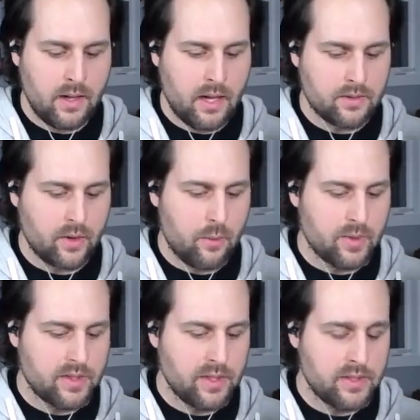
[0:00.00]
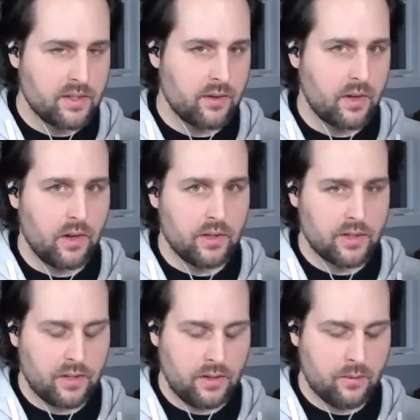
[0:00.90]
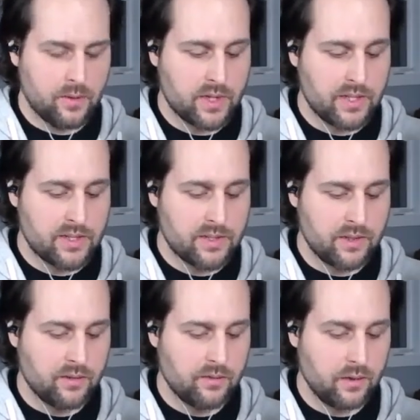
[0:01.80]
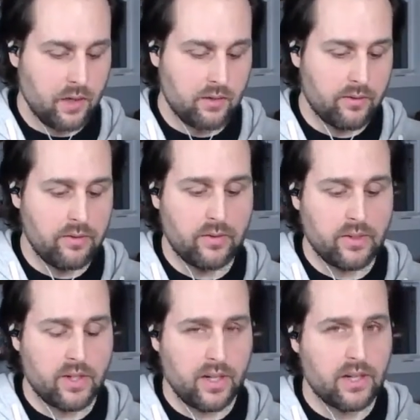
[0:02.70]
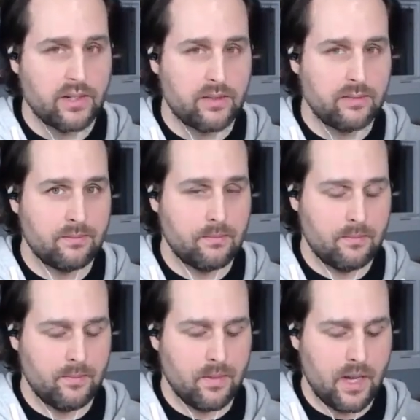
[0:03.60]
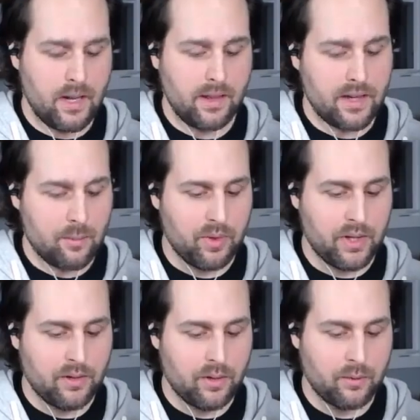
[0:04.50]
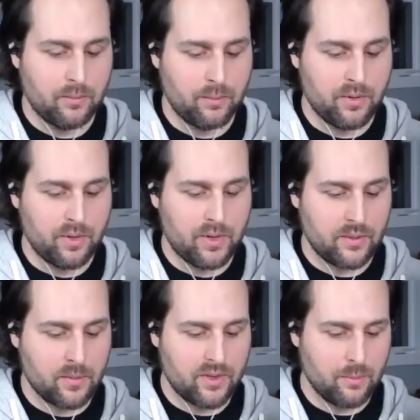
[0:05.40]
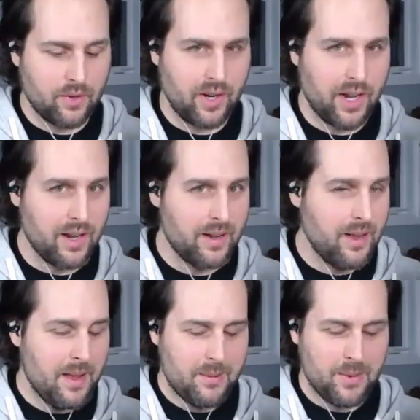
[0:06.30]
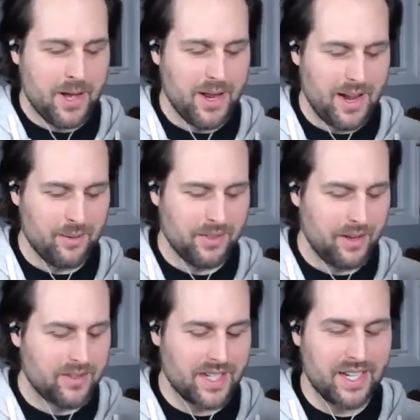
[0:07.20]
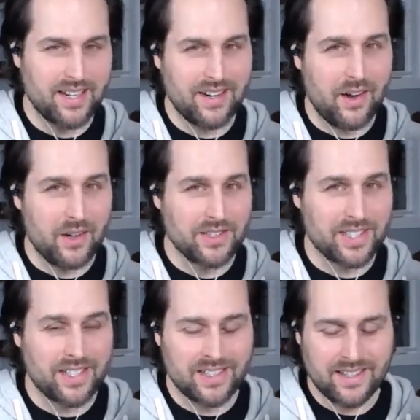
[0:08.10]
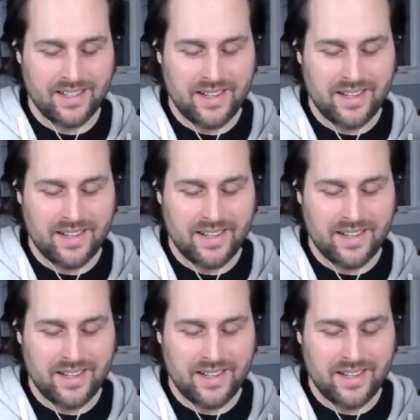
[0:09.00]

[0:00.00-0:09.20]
So I was considering Alden, which I'd still love to get. I like a plain toe boot because I'm a simple guy, but I would love to get an Alden,